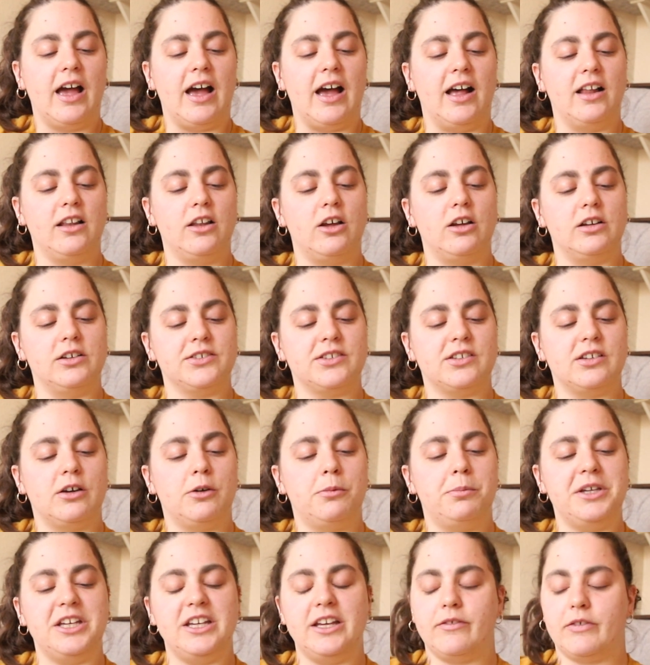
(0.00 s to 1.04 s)
I'll
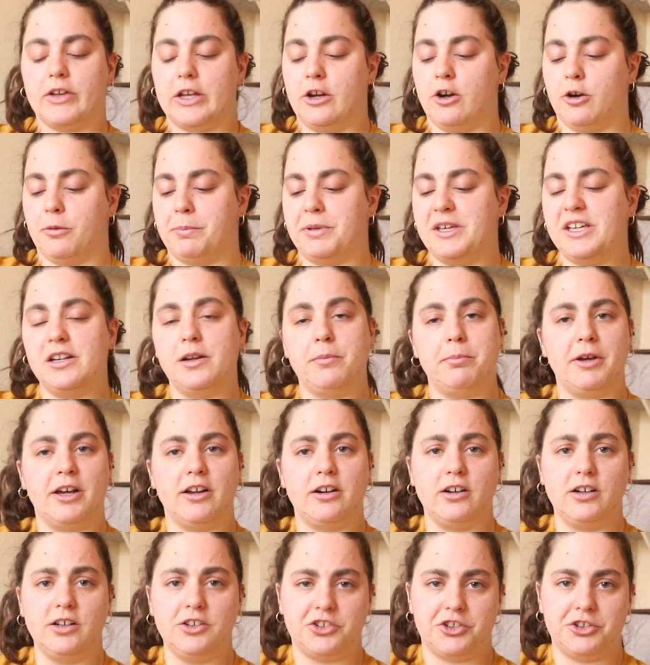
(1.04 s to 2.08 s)
also be giving her peanut
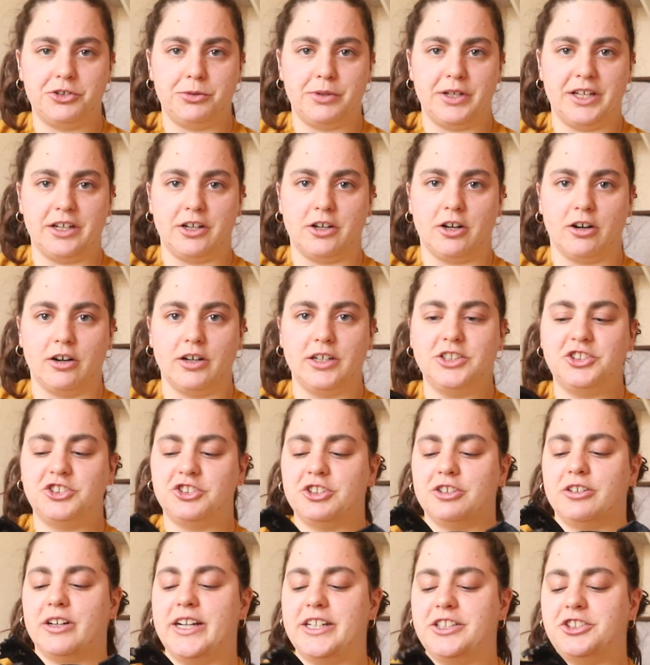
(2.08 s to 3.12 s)
butter to encourage
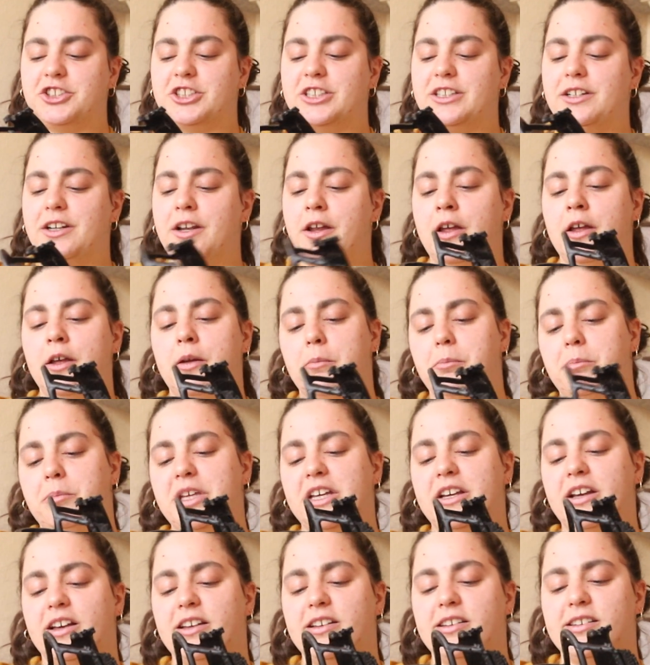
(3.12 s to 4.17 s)
duration,
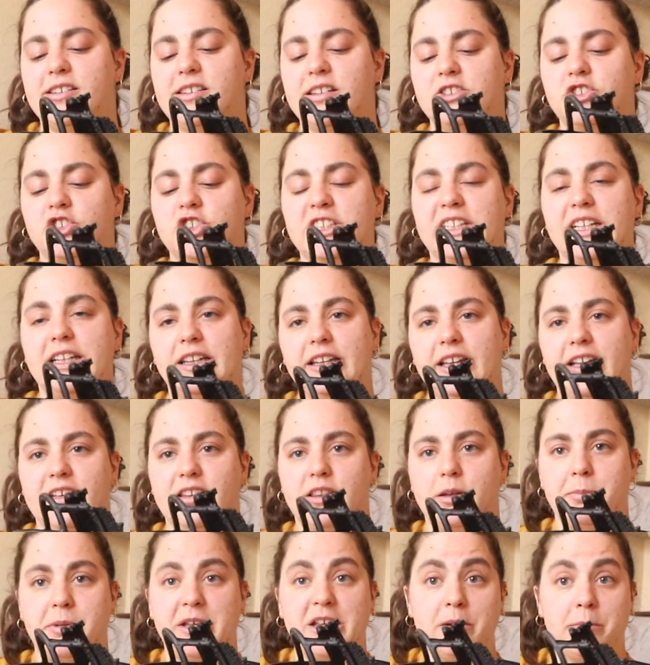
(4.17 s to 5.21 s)
because she can
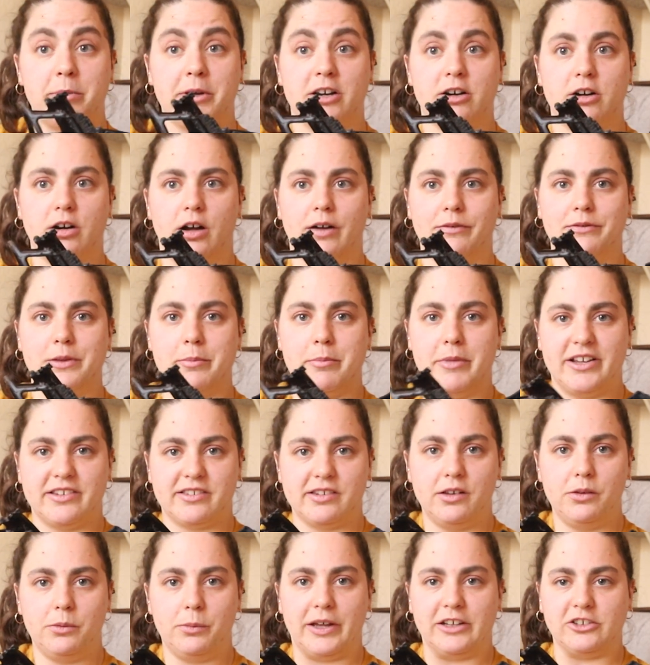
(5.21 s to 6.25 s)
lick the peanut butter off the
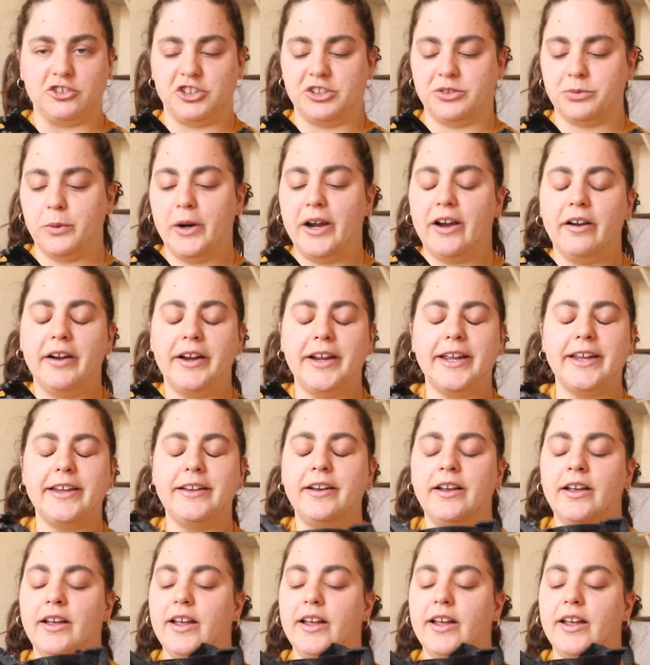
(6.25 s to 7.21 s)
muzzle while she's wearing it.